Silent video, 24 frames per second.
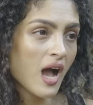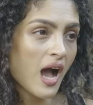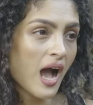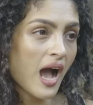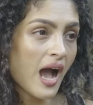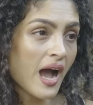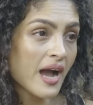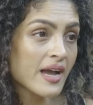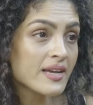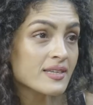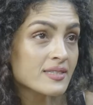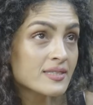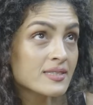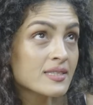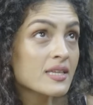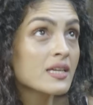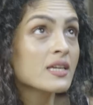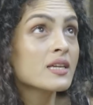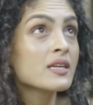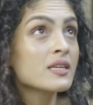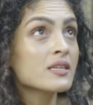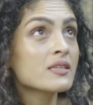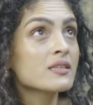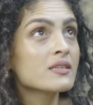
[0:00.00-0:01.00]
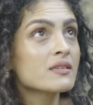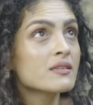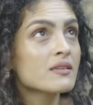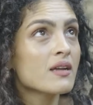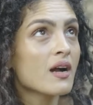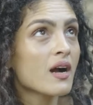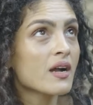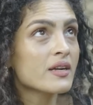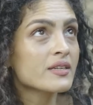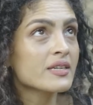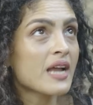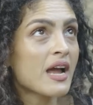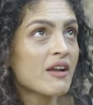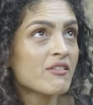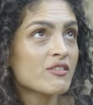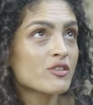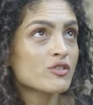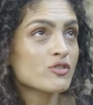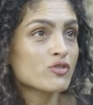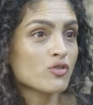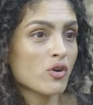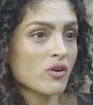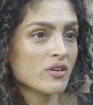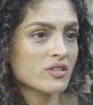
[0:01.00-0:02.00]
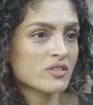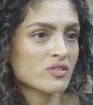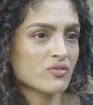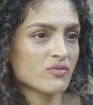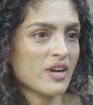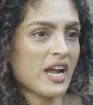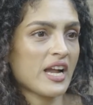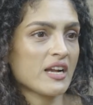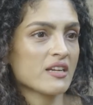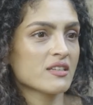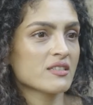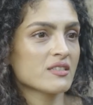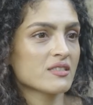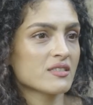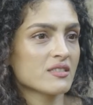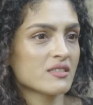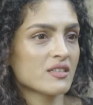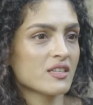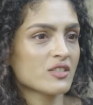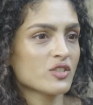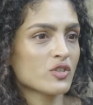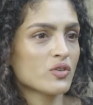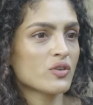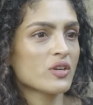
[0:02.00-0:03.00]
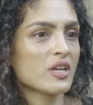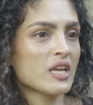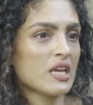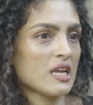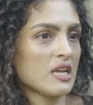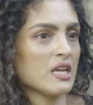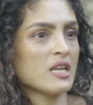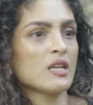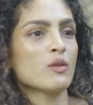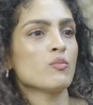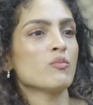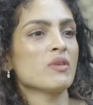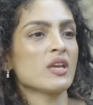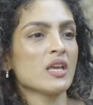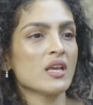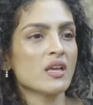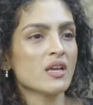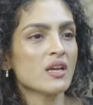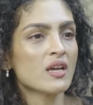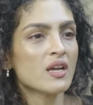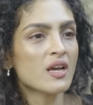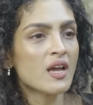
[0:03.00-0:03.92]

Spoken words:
I see a Tyrannosaurus Rex that's going to eat me.